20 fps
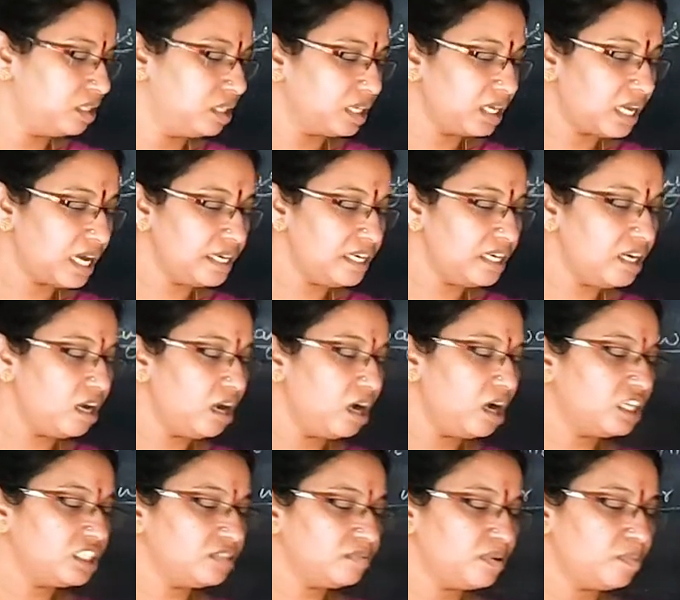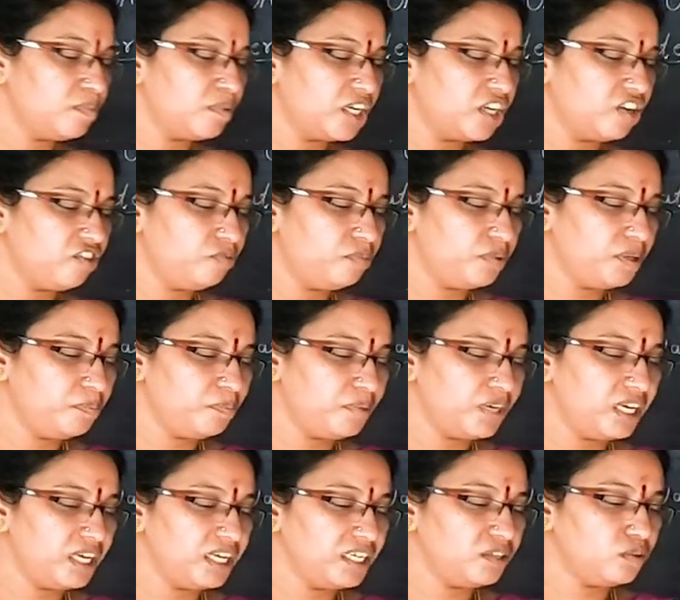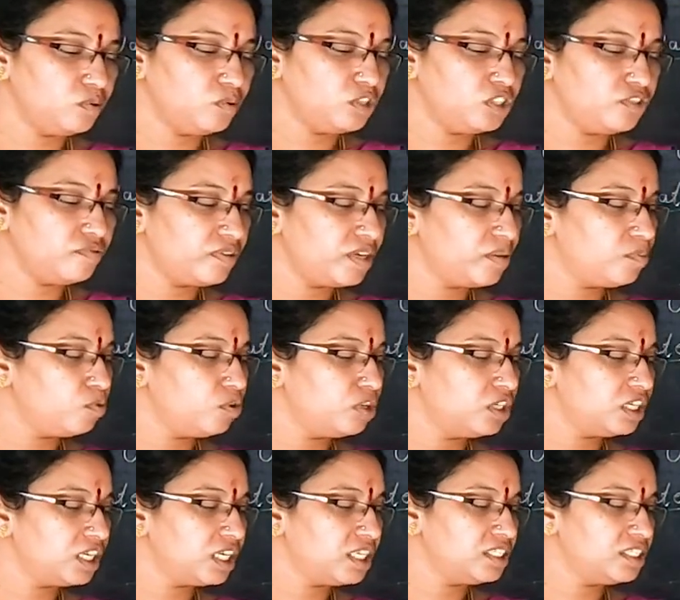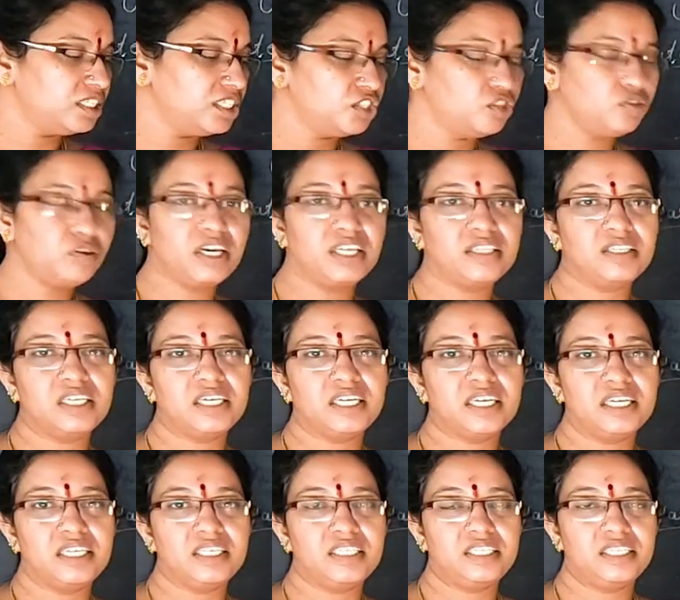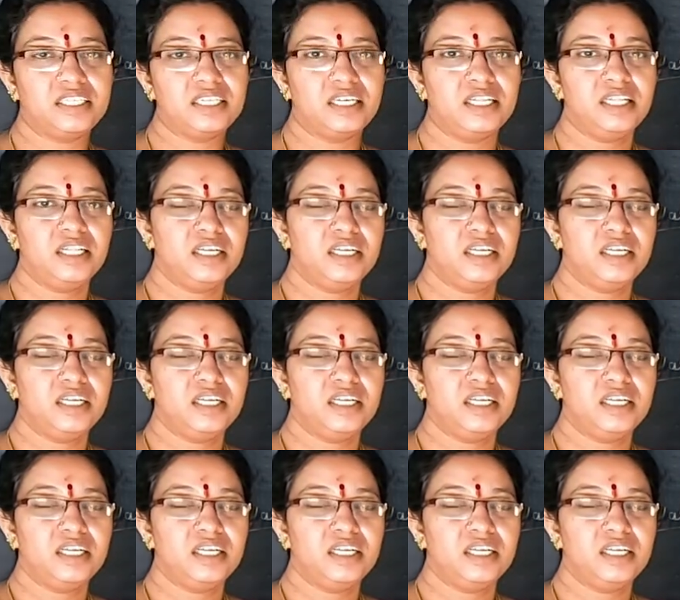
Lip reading: Carry large number of people and goods from one country to another country.